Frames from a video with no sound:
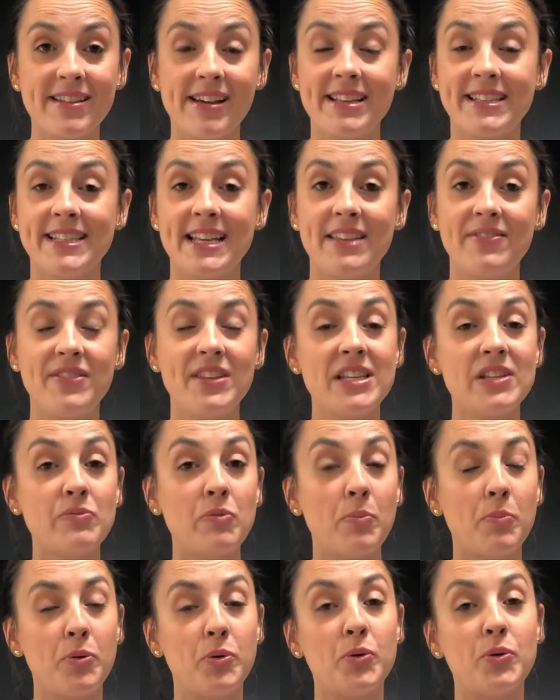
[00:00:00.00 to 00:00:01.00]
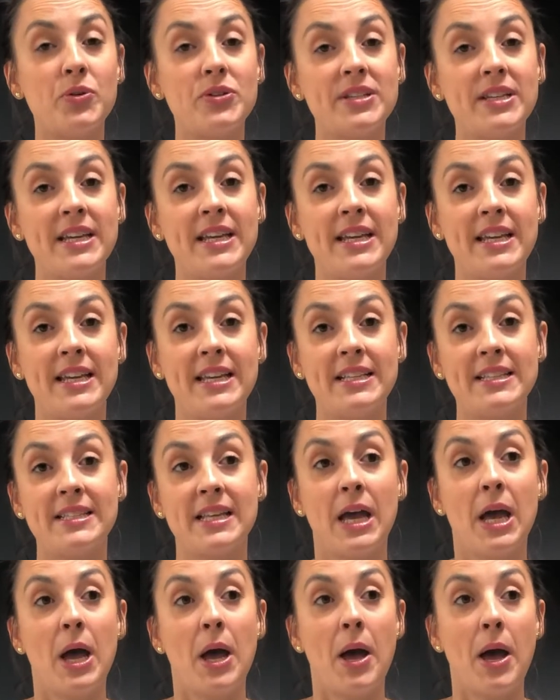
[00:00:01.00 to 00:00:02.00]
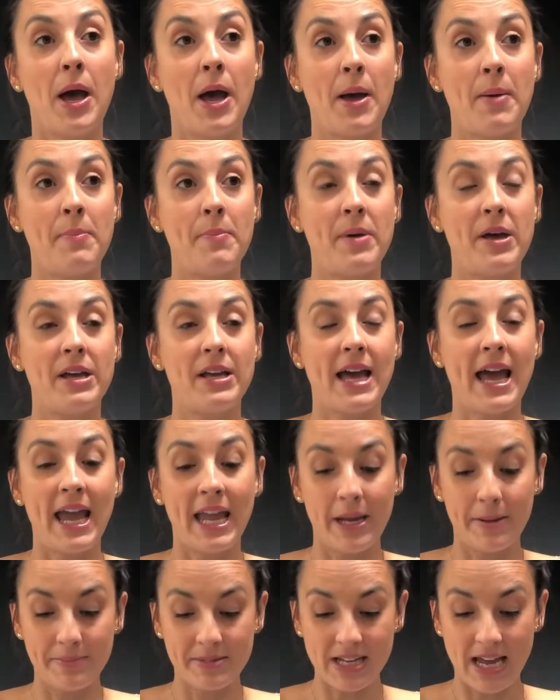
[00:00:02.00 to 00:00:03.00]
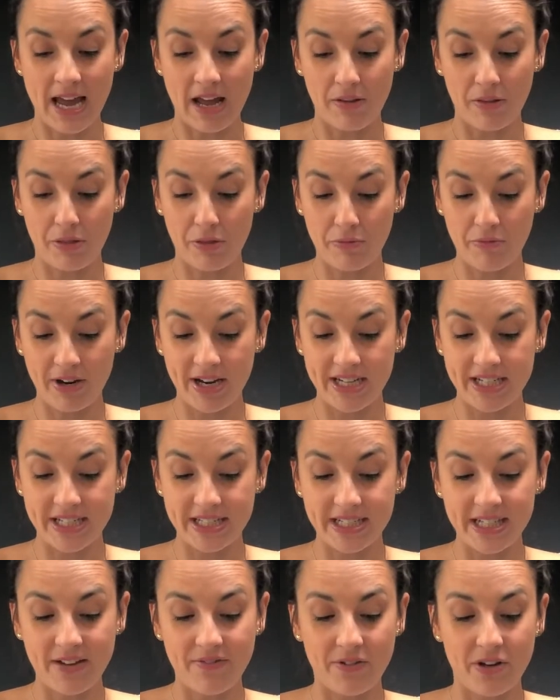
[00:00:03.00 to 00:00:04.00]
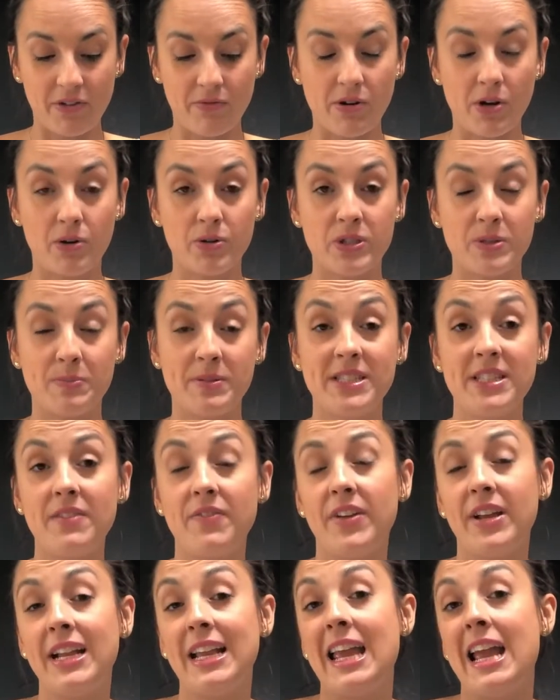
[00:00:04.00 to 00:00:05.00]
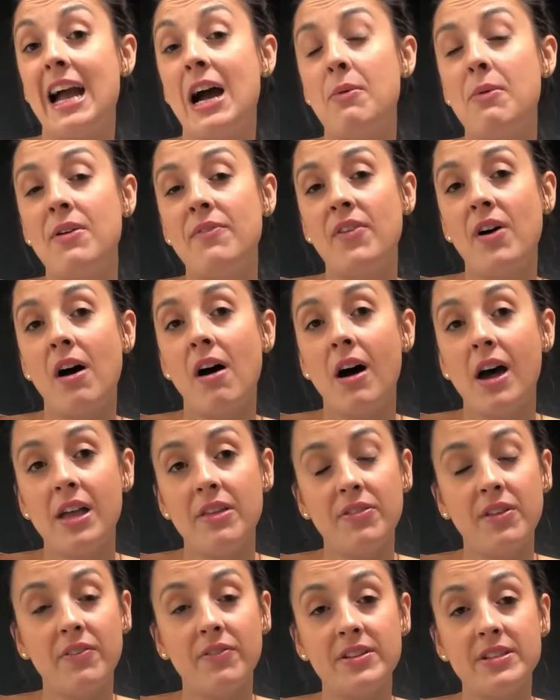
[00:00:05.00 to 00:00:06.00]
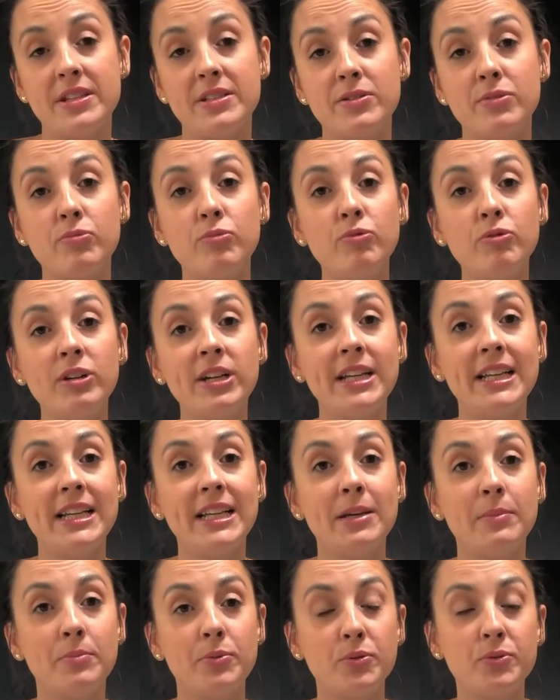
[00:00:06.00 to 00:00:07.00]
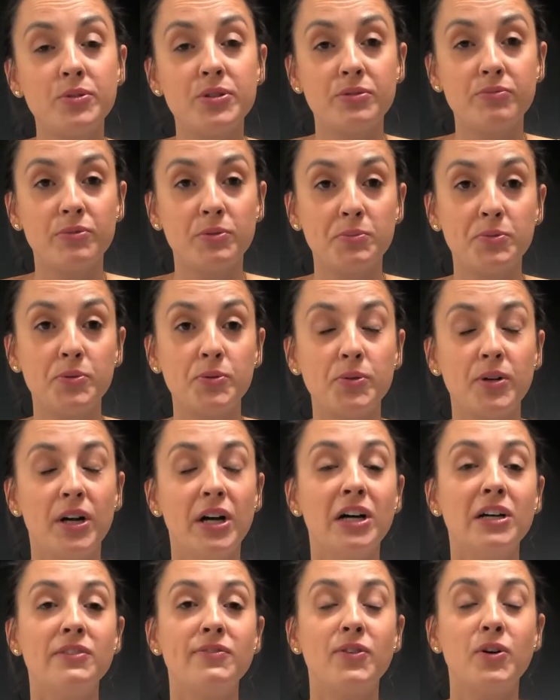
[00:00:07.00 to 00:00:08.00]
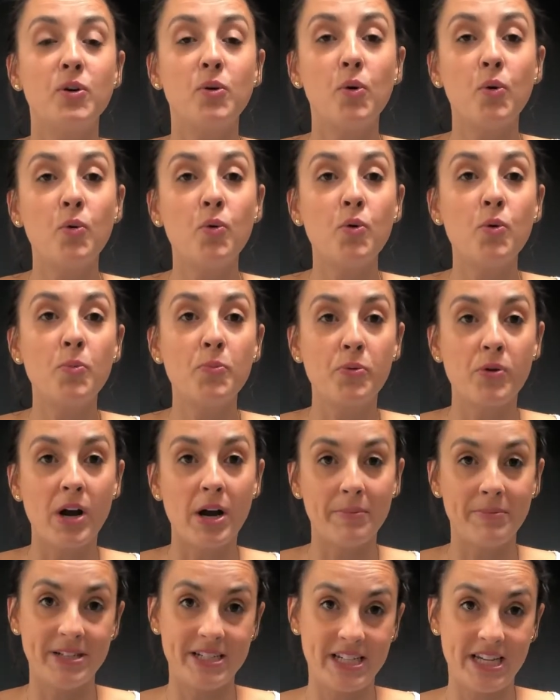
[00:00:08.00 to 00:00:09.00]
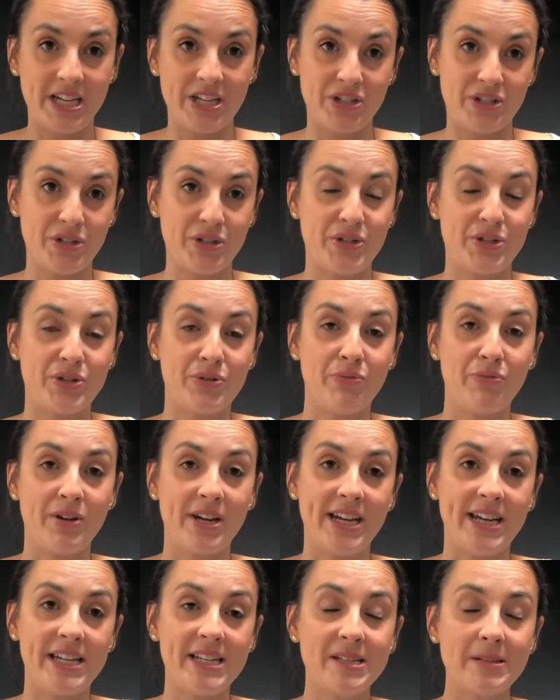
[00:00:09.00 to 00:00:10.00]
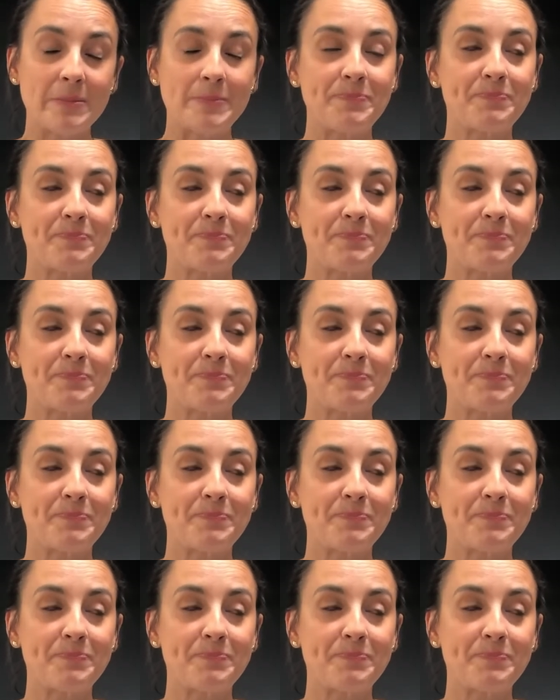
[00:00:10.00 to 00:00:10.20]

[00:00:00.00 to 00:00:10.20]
I said, this report is aimed at 3 to 7-year-olds specifically. However, I think this is a really important report for all primary teachers to read.